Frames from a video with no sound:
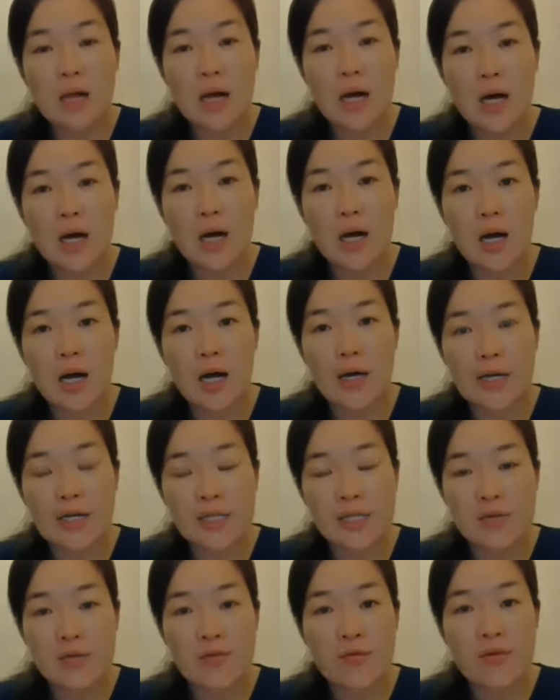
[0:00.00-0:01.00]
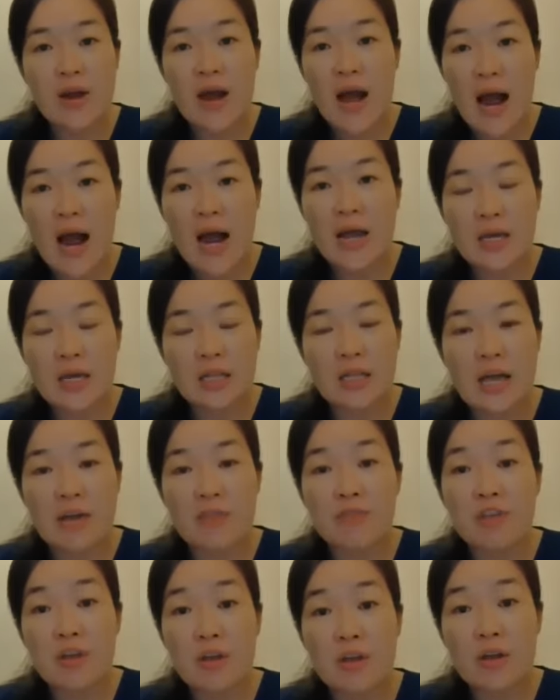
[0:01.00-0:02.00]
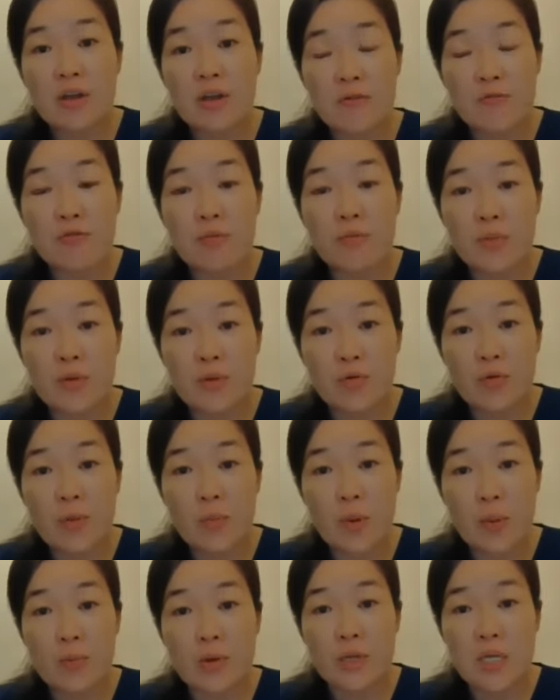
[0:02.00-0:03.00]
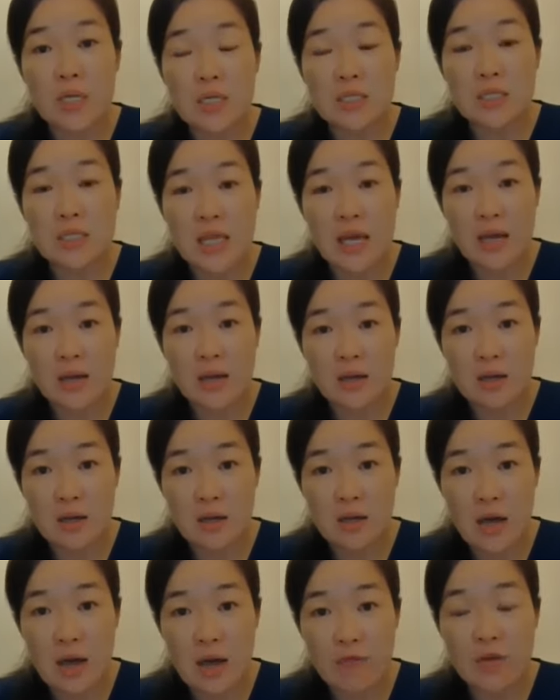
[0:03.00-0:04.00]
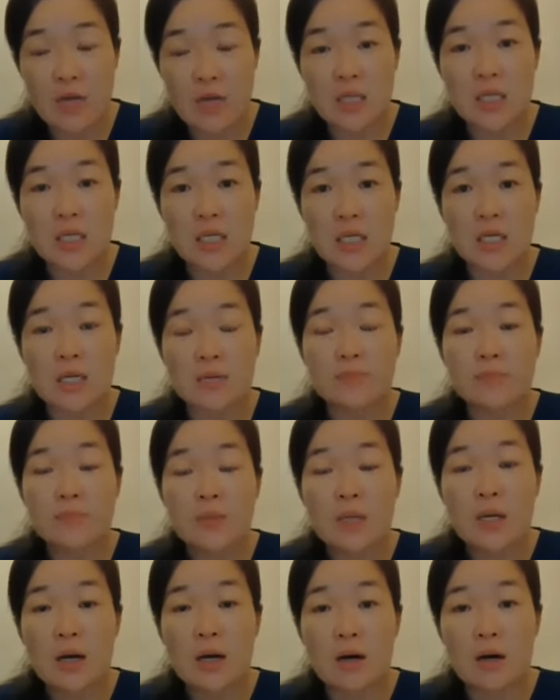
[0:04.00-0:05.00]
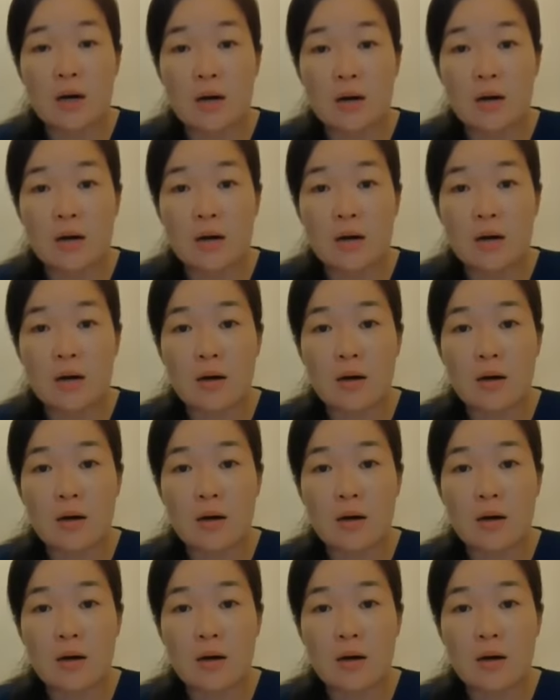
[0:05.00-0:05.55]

uh, it's very high in anti-inflammatory properties, like uh, having the uh,